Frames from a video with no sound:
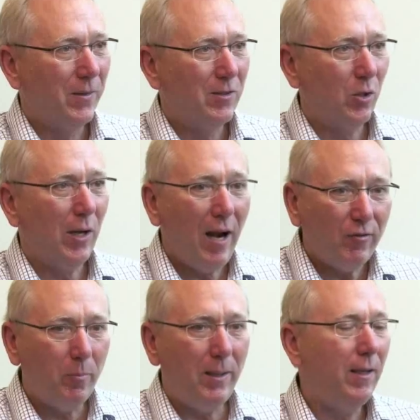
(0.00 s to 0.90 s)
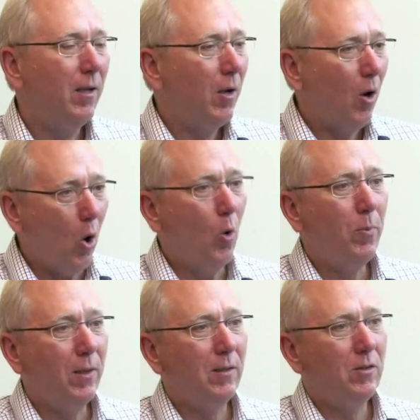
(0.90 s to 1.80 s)
So you have to be
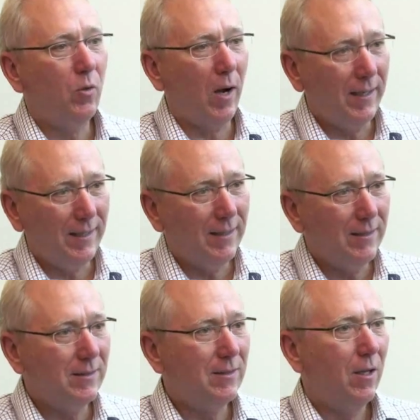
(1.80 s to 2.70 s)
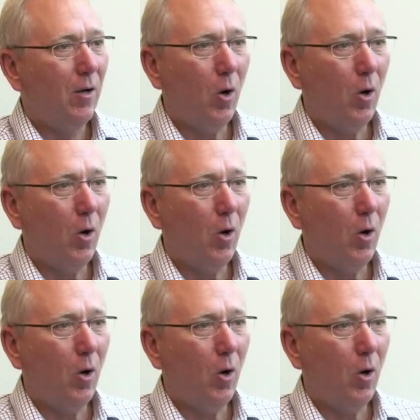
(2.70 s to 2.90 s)
open to ideas,